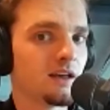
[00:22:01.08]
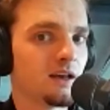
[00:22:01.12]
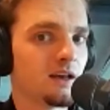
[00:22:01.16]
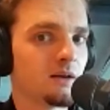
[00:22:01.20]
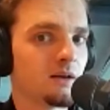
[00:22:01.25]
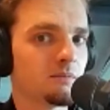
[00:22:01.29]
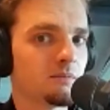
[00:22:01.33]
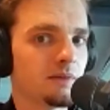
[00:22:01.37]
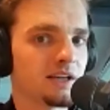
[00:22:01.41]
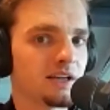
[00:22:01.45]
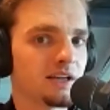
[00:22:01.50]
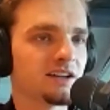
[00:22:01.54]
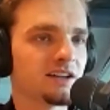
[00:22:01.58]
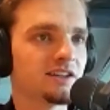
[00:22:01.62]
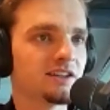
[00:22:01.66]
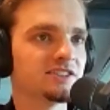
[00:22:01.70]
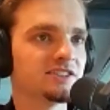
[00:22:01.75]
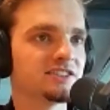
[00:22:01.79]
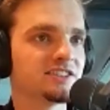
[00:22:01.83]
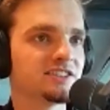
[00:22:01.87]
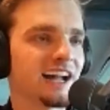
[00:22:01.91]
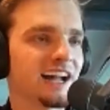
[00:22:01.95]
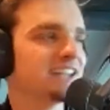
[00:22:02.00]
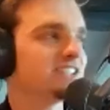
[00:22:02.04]

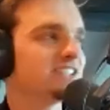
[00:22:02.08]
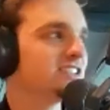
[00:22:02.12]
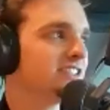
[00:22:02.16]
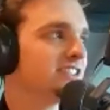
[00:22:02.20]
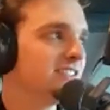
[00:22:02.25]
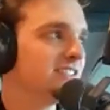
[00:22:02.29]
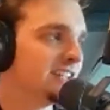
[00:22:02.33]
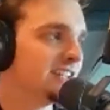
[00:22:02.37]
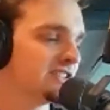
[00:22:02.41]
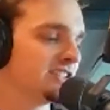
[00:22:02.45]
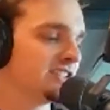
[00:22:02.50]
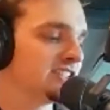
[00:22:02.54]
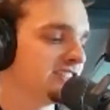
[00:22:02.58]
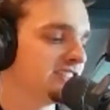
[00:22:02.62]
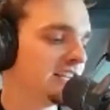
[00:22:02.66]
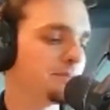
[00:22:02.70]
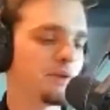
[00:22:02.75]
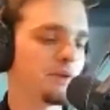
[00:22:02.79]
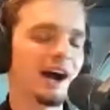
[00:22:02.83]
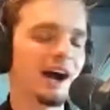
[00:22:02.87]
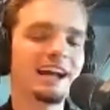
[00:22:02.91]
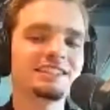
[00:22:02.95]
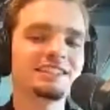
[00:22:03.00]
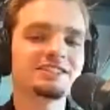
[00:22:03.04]
Because actually, here's an example.
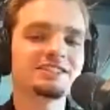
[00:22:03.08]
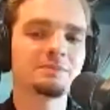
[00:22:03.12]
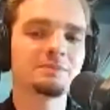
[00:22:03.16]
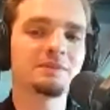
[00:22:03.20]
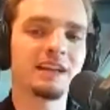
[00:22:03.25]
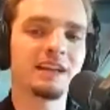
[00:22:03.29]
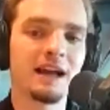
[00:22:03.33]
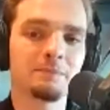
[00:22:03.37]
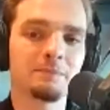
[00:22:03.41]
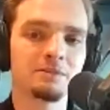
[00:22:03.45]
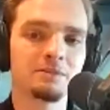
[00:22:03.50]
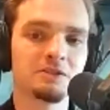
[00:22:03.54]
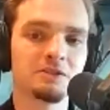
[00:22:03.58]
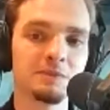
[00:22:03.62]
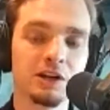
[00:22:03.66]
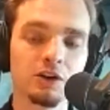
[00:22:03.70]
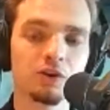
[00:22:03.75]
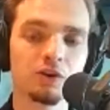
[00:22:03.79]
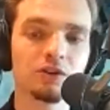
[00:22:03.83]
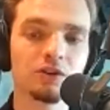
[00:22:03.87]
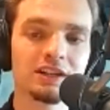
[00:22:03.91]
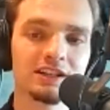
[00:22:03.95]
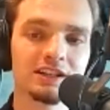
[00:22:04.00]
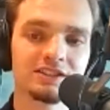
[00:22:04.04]
I had something happen to me
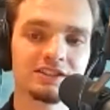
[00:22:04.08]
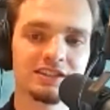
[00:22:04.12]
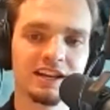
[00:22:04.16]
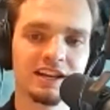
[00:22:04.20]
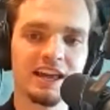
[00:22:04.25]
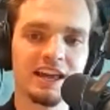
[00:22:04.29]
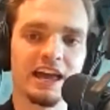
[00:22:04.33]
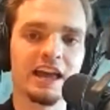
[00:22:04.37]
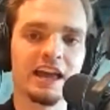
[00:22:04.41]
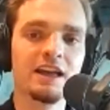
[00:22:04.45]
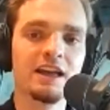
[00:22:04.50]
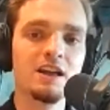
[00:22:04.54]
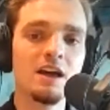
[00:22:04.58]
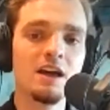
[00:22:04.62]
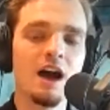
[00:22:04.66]
earlier today.